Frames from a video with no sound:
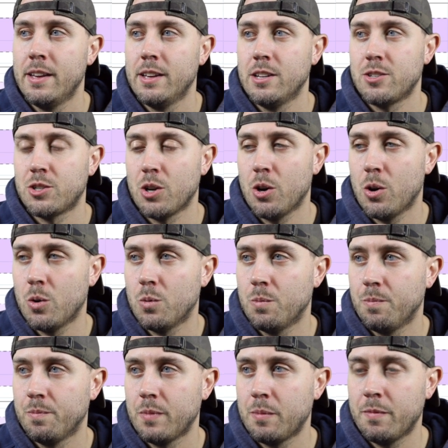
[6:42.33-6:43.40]
So
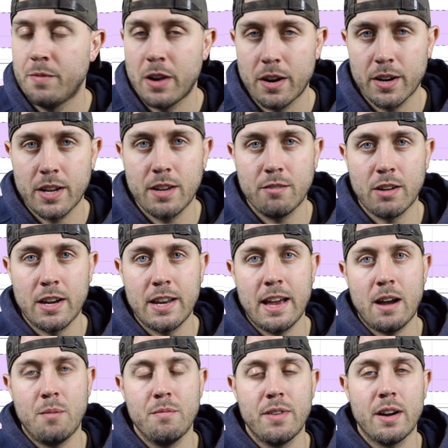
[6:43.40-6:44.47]
right
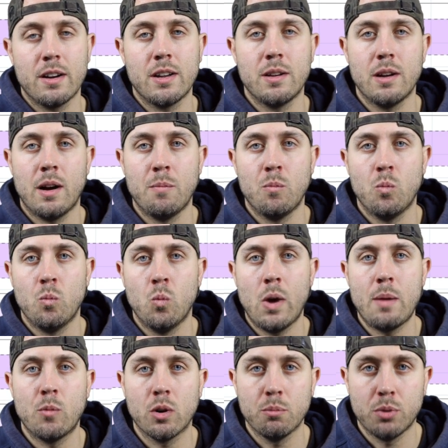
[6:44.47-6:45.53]
now I'm way
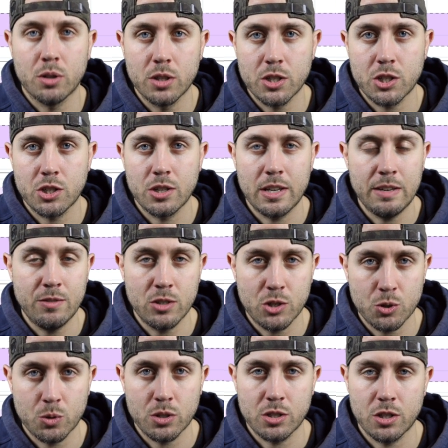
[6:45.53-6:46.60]
more bullish, even
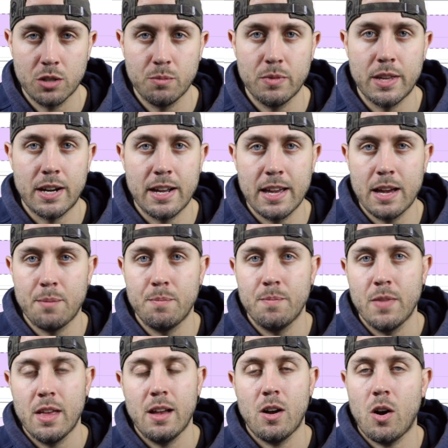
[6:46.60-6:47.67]
short term, than I am.
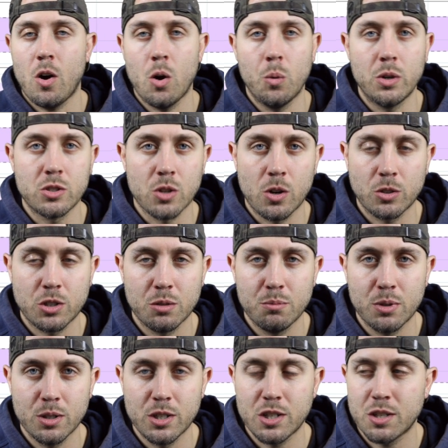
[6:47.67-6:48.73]
Always long term
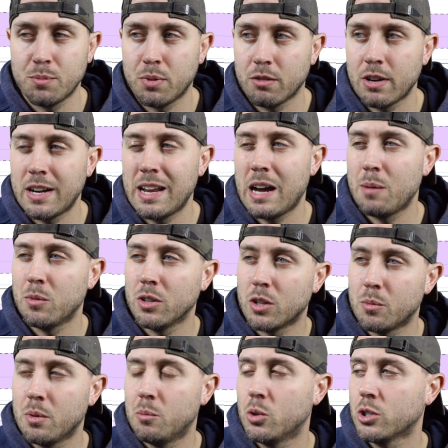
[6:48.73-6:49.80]
bullish, but right now I'm a
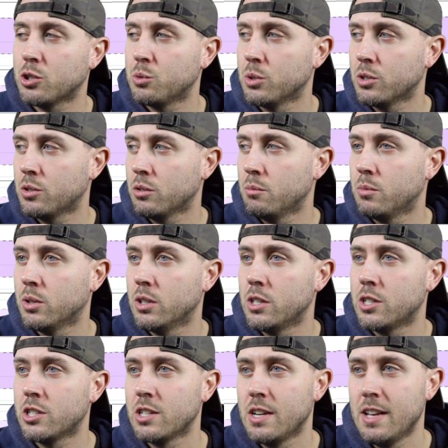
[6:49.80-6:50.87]
little bit more short term
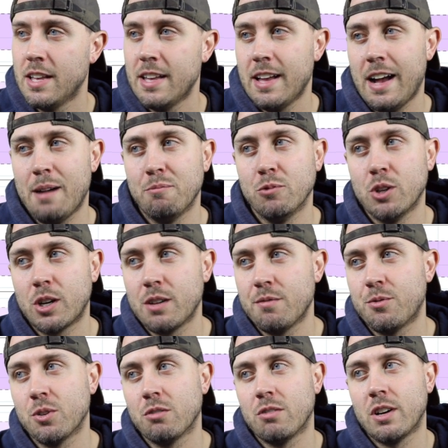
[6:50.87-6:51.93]
bullish. I'm looking
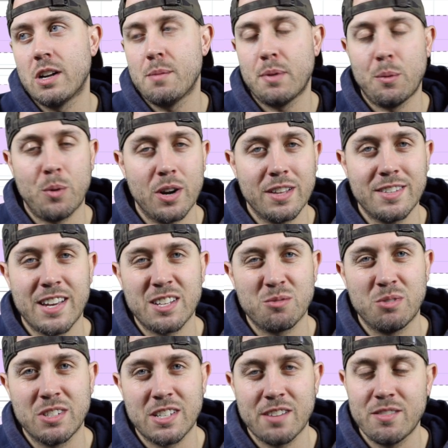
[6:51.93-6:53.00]
for a run up. I want to test
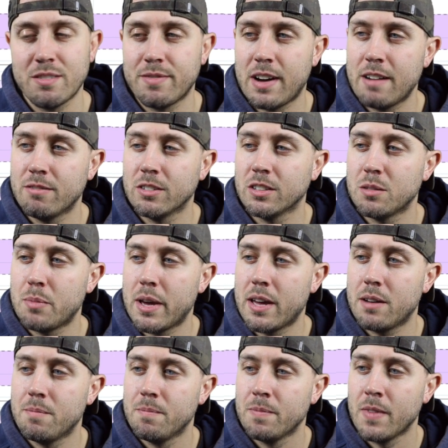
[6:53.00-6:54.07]
175 really bad,
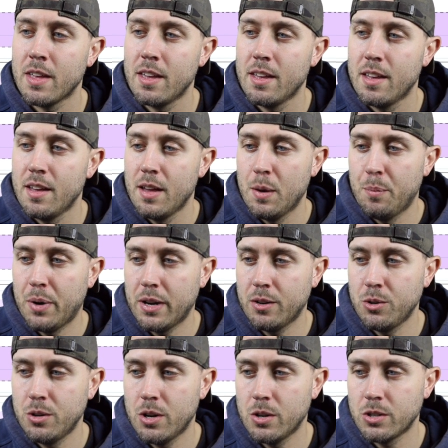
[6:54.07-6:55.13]
but
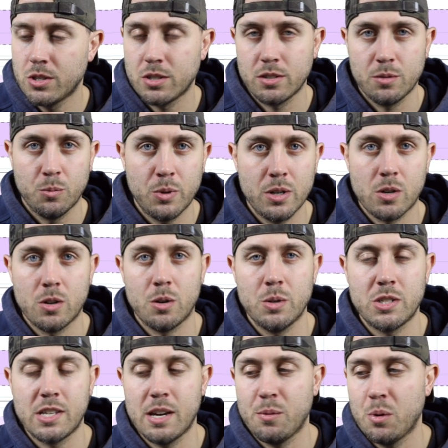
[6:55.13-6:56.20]
who knows? We don't
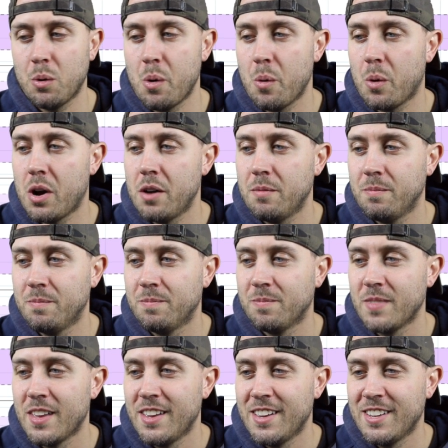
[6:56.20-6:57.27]
always get what we want.
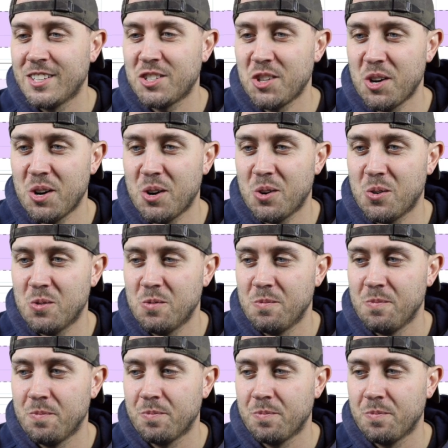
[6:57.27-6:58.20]
So